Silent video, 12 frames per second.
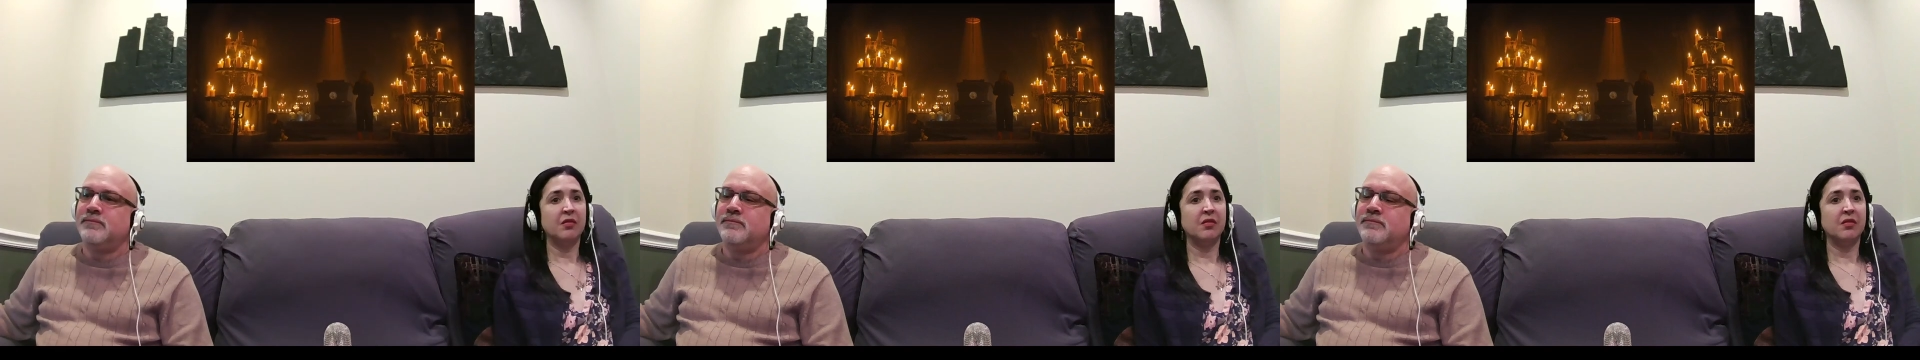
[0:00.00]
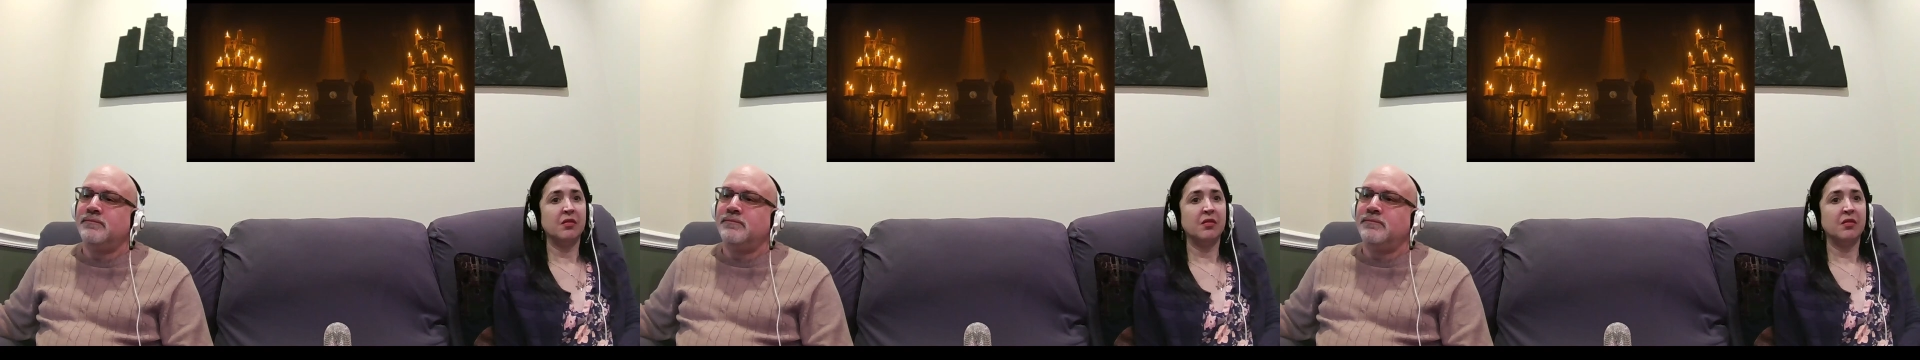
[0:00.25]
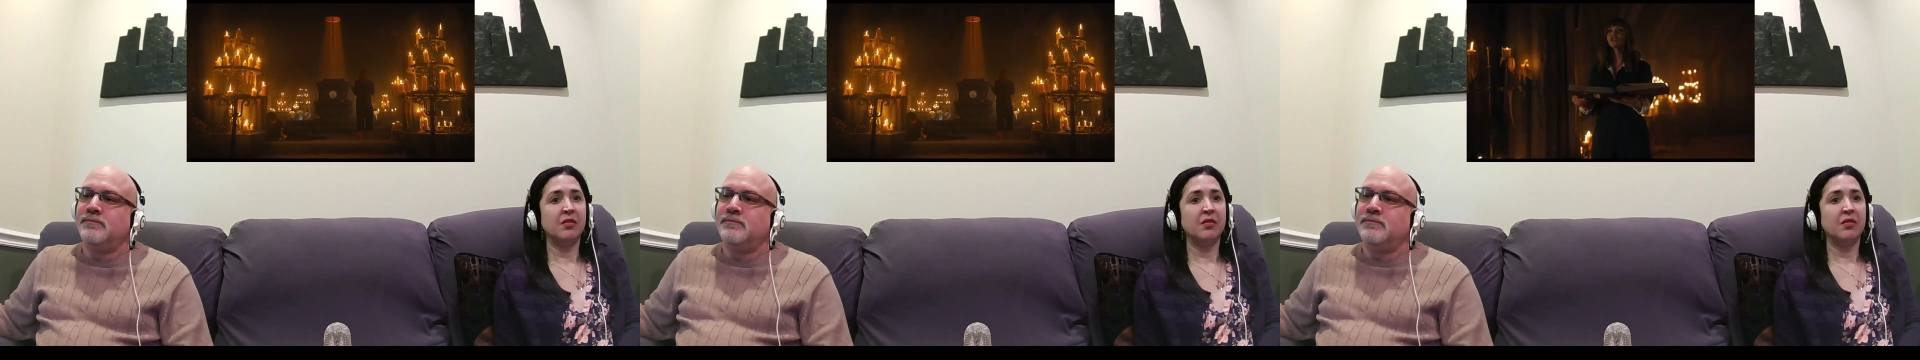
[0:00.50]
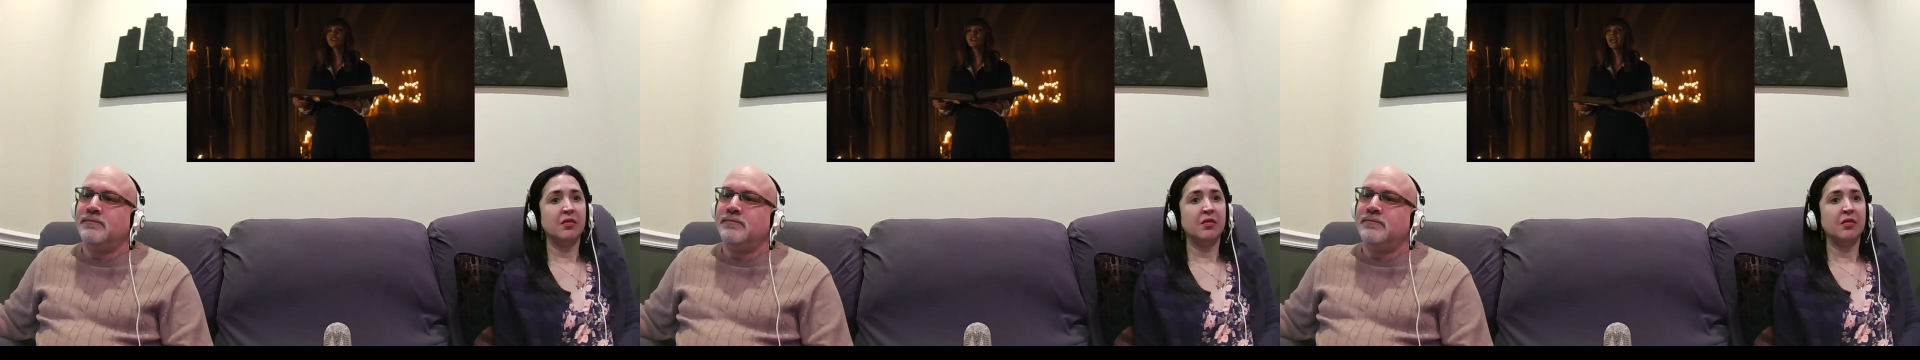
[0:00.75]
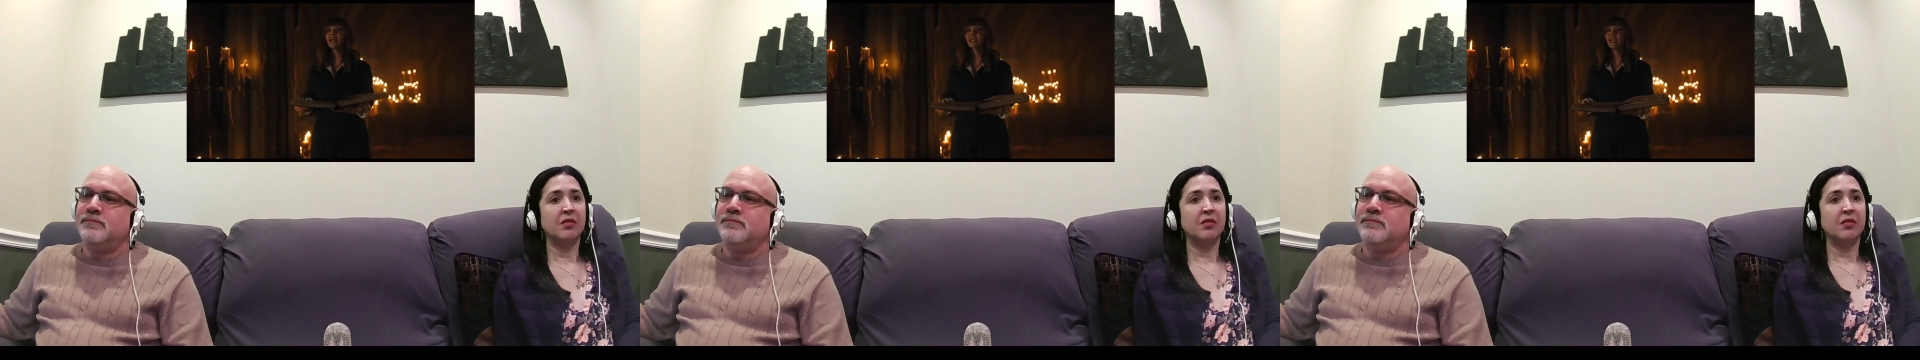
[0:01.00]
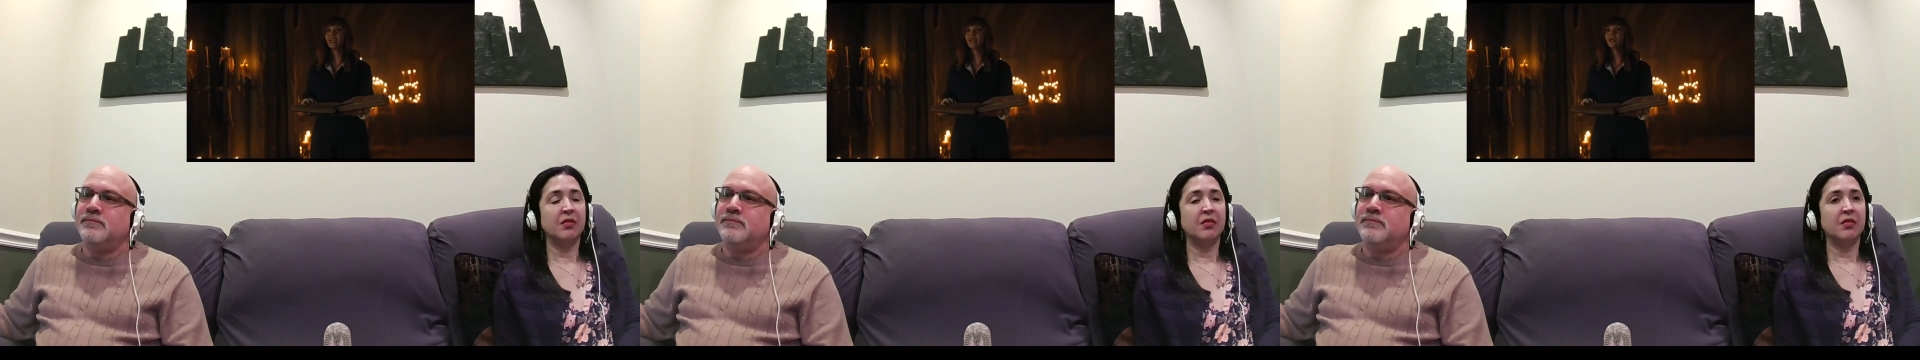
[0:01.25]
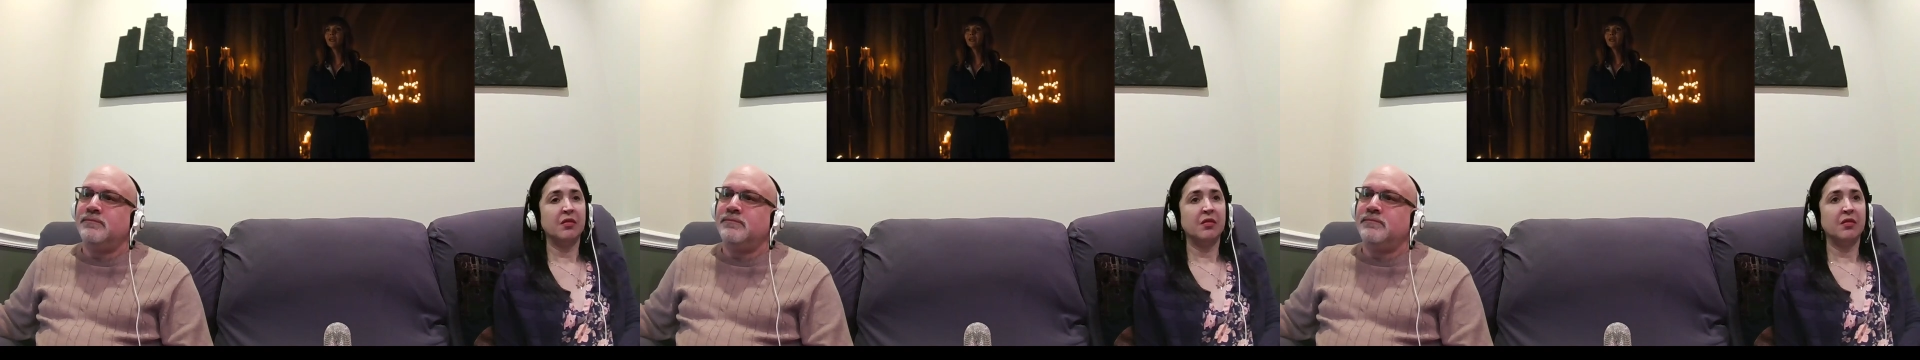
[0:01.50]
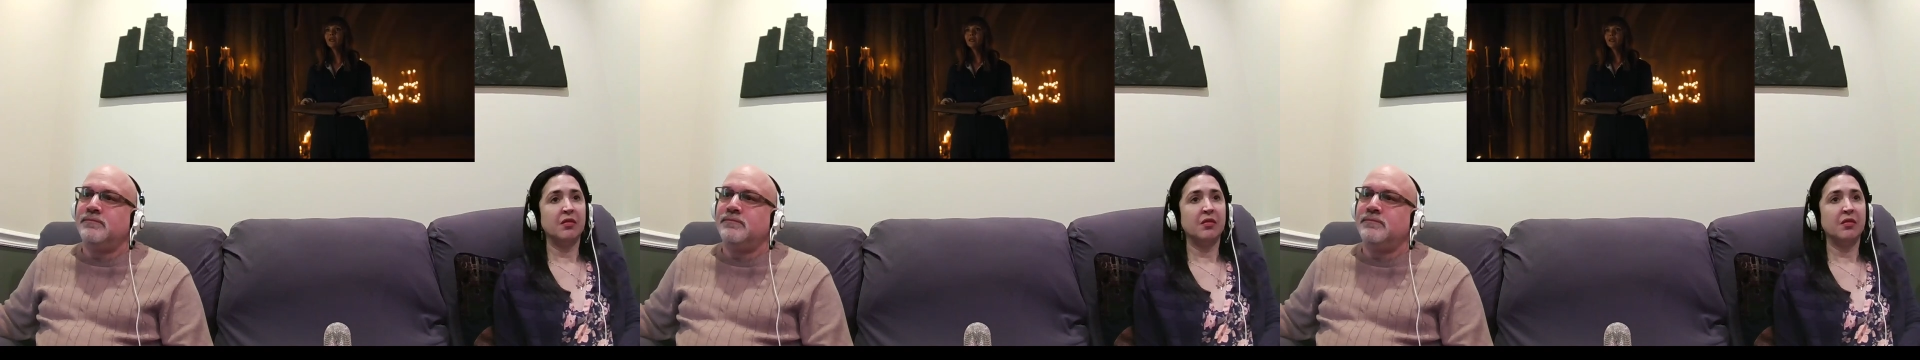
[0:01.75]

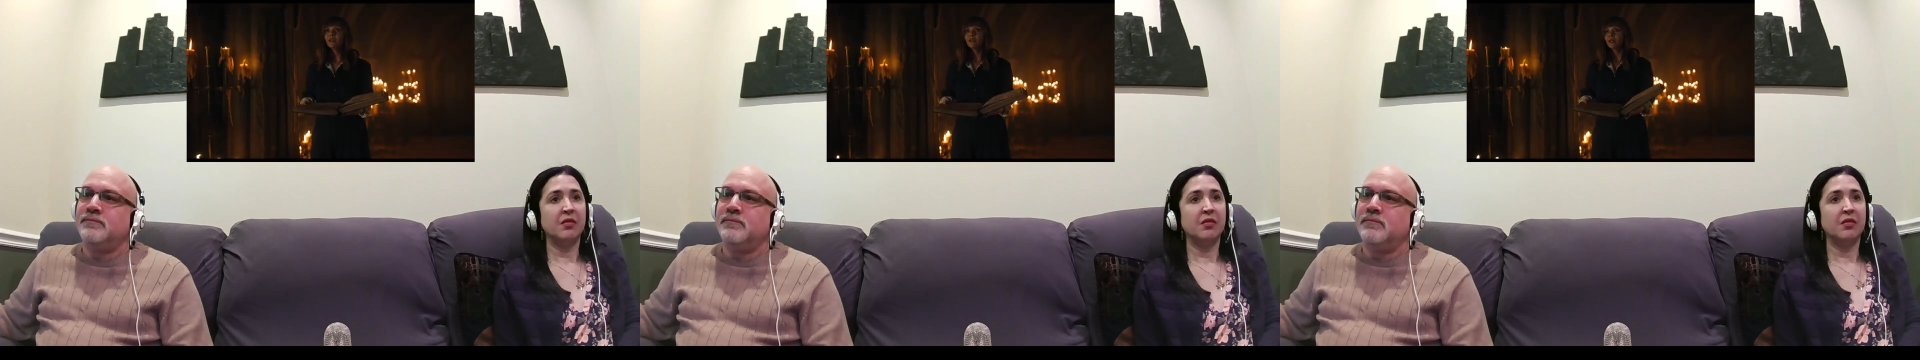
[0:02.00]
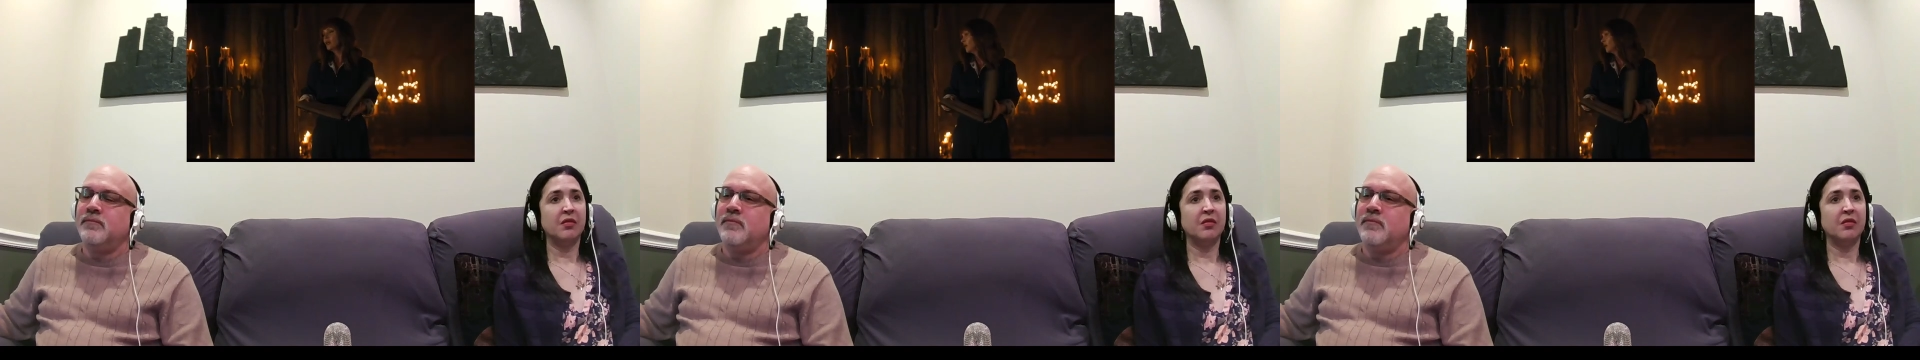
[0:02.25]
Nobody speaks.